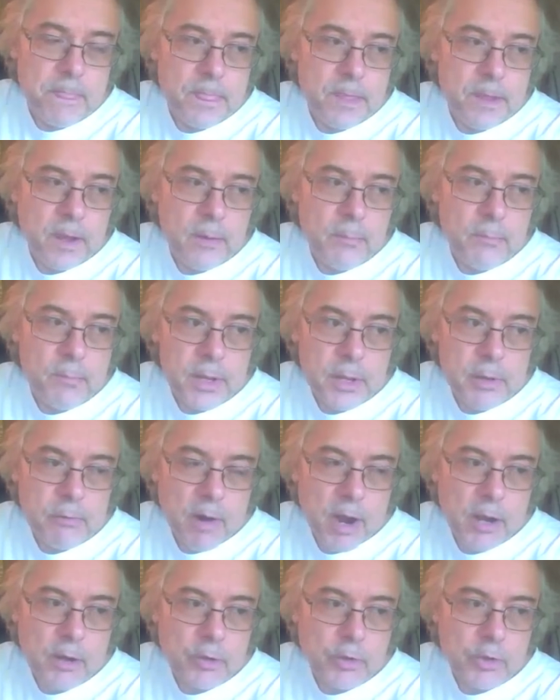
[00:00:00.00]
Uh, many
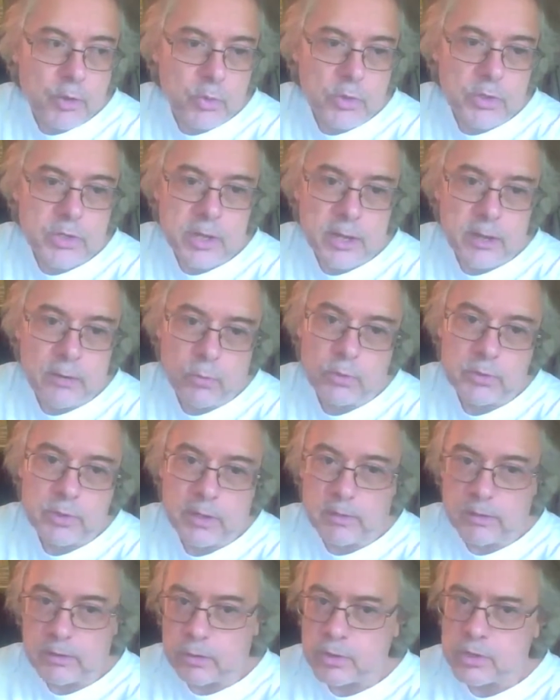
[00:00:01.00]
writers will say, will say
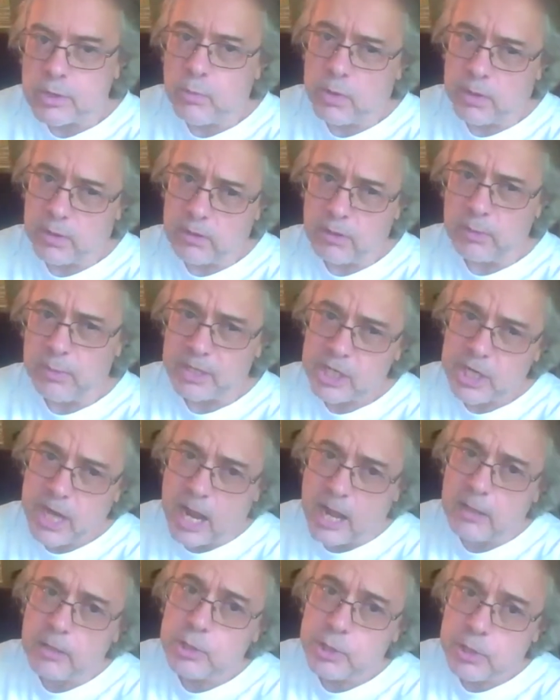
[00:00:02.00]
that they're somewhat a little bit
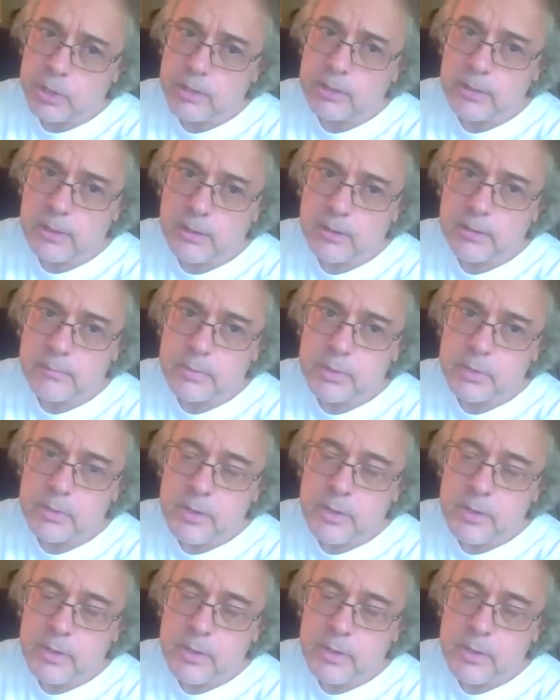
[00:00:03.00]
challenging at times.